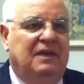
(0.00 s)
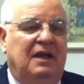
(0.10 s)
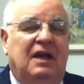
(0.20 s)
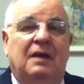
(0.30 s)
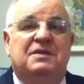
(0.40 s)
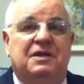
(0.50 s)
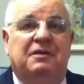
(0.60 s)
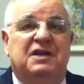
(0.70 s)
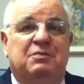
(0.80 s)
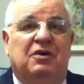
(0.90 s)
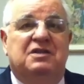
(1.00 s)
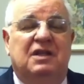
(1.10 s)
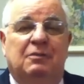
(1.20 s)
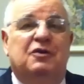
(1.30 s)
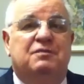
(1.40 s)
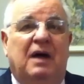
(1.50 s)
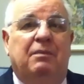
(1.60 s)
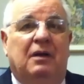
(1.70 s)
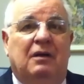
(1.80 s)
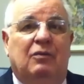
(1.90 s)
then came series books, and the most
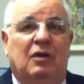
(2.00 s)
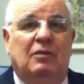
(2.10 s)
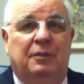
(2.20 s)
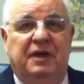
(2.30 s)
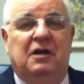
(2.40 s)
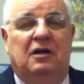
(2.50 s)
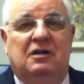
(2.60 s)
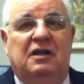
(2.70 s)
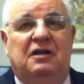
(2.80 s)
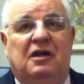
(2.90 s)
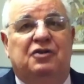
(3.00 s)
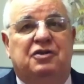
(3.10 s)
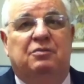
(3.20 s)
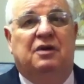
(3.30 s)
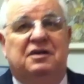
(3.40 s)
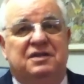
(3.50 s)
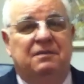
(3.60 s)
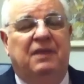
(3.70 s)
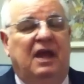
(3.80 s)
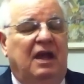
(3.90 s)
popular were what we called kid culture
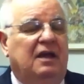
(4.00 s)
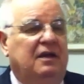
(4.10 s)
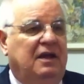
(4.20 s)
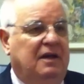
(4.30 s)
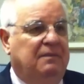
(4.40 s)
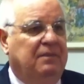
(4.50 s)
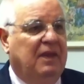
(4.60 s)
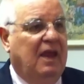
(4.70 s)
books. And uh,